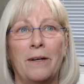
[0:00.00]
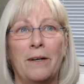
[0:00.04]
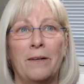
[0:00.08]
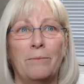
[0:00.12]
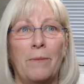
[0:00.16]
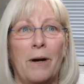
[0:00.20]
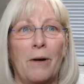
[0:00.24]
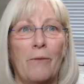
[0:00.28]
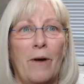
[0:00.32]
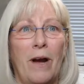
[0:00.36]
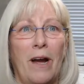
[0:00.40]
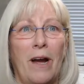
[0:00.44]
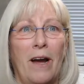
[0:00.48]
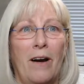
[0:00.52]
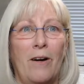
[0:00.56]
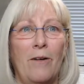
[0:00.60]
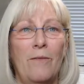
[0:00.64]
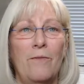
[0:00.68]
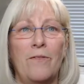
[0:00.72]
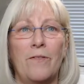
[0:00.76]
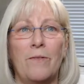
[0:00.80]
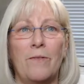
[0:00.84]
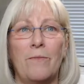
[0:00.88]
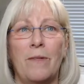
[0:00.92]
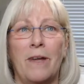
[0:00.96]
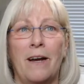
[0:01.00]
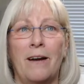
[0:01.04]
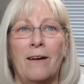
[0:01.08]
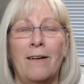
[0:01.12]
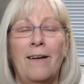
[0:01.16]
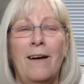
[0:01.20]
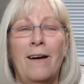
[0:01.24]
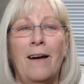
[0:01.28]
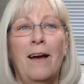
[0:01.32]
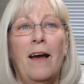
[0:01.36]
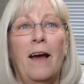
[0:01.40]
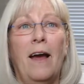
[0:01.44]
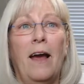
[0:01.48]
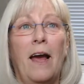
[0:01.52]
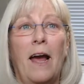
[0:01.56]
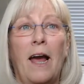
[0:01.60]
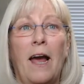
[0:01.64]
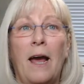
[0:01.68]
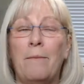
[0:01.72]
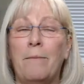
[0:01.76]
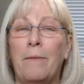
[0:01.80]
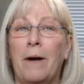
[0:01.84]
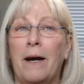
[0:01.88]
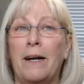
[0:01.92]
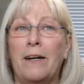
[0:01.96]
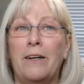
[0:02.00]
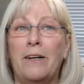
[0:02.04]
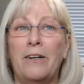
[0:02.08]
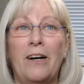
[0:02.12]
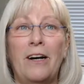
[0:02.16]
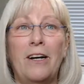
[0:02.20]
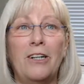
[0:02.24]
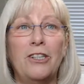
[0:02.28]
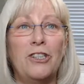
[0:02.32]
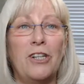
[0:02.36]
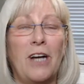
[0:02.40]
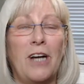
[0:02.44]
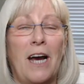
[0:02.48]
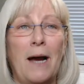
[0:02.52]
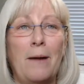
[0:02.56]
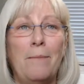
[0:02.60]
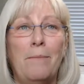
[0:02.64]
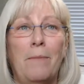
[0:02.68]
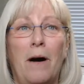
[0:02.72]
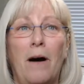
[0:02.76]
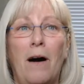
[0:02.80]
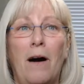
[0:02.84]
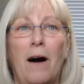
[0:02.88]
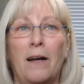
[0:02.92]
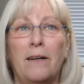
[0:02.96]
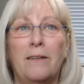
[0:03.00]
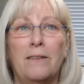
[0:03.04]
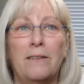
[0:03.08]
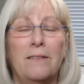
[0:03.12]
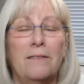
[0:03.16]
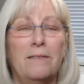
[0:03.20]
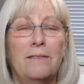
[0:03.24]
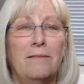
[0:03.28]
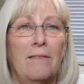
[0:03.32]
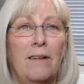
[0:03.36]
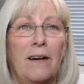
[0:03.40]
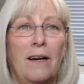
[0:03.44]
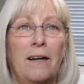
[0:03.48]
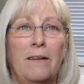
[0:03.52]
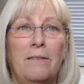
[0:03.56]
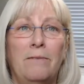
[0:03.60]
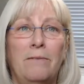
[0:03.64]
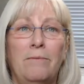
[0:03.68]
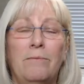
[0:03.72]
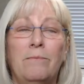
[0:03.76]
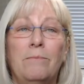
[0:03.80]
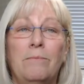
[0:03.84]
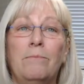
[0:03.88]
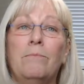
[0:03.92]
on my way home from there. And by gosh, I bought a